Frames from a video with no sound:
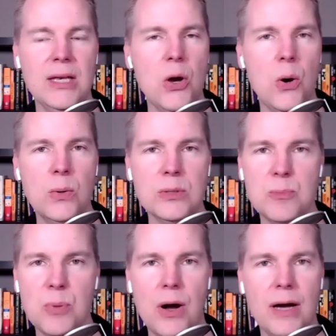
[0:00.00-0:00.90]
notes,
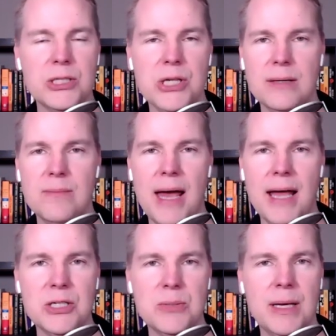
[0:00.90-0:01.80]
project
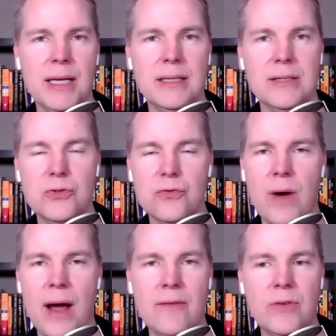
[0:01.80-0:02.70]
management,
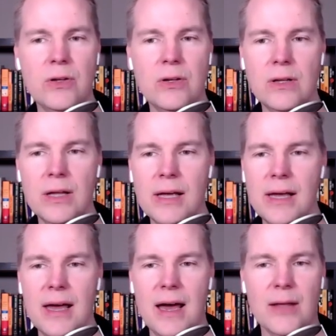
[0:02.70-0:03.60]
travel.
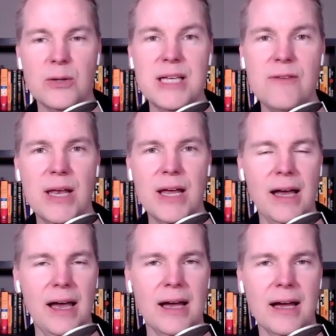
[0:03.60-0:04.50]
There's even
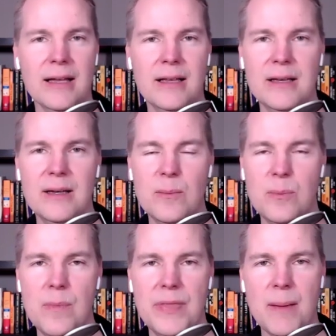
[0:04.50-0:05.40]

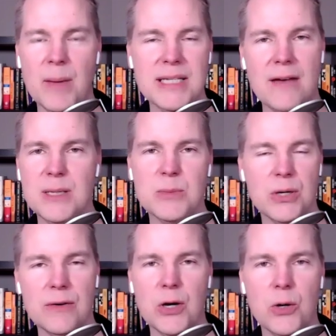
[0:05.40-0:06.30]
they must have some
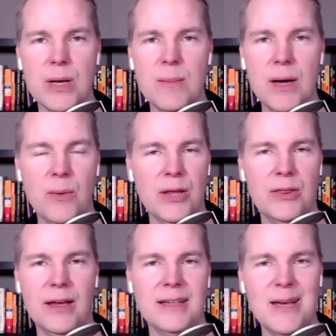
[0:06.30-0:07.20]
sort of agreement
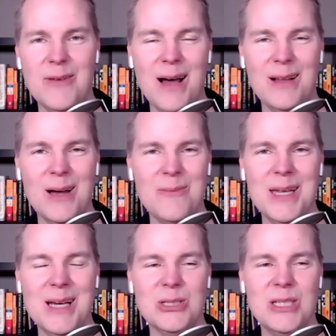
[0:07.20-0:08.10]
with David Allen
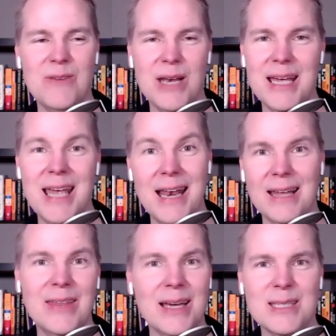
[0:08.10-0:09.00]
Company, because there's even a
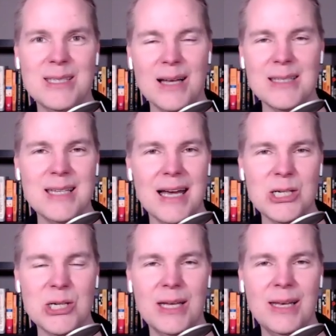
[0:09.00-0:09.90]
getting things done
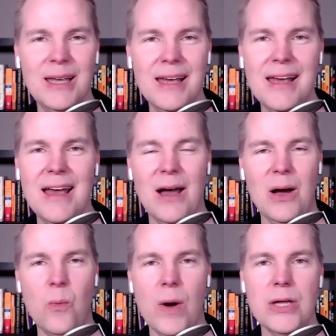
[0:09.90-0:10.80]
section
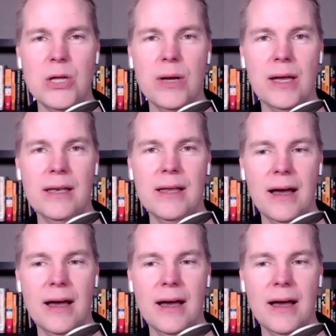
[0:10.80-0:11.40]
where you can